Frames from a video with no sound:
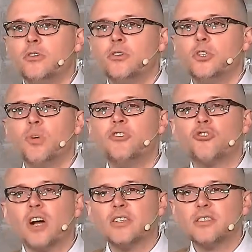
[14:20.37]
Do we
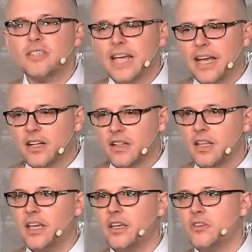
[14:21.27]
trust and
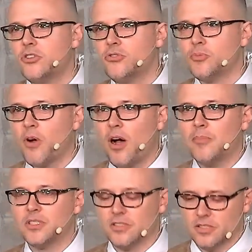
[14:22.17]
cling to his
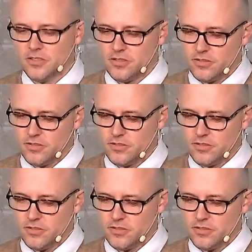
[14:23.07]
promises?